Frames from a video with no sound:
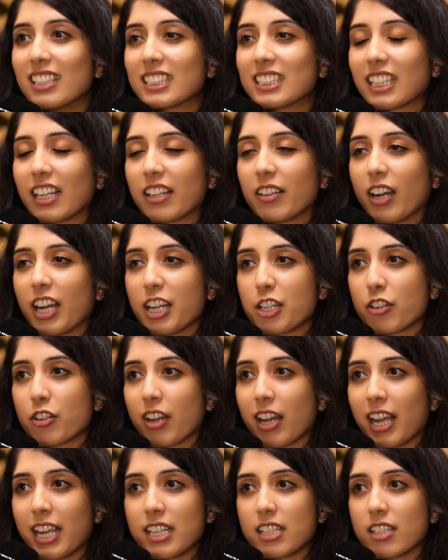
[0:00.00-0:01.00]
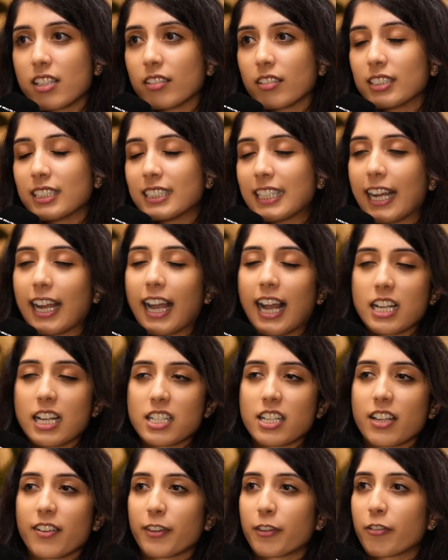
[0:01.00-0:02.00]
so I try and stay
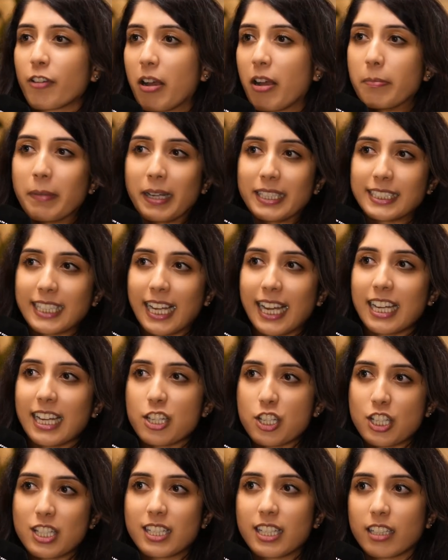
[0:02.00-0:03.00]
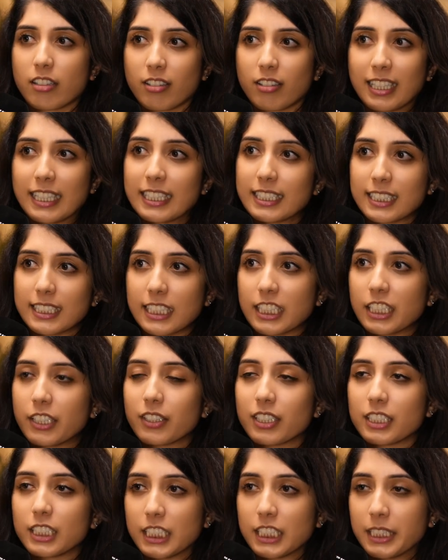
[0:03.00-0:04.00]
active throughout my day, just little things that you
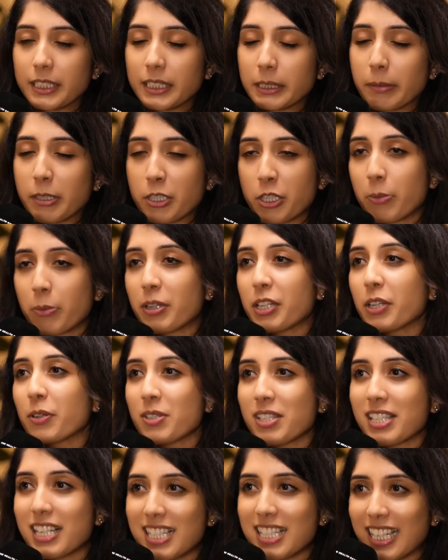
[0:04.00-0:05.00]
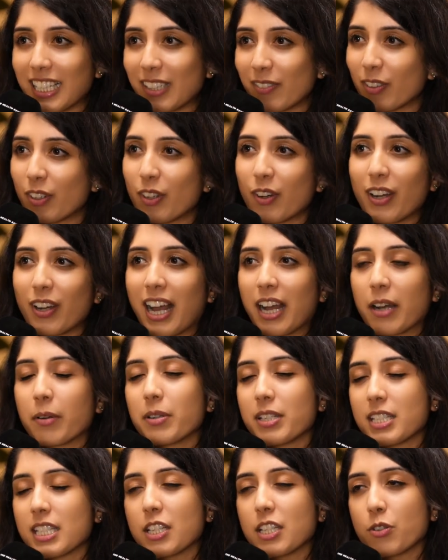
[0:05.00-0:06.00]
can do, especially when you're sitting for long
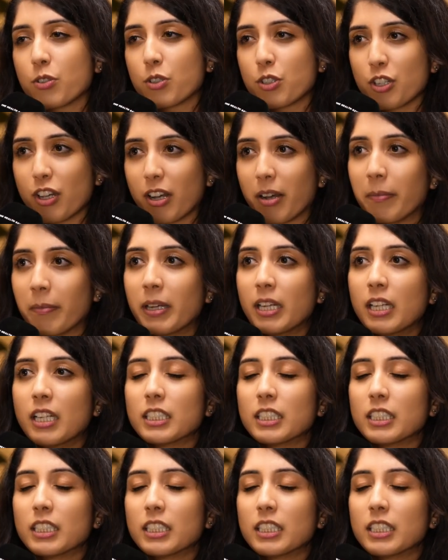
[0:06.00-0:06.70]
hours in your job.